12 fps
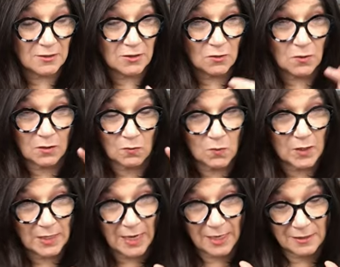So, on
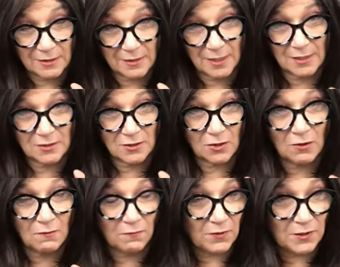one hand, things
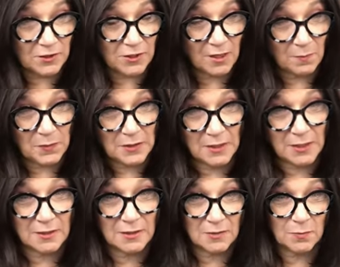aren't finishing up in the
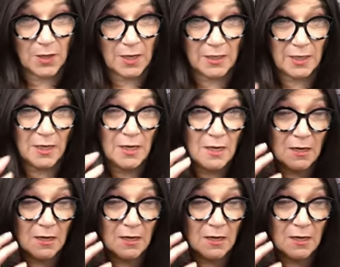kids' body.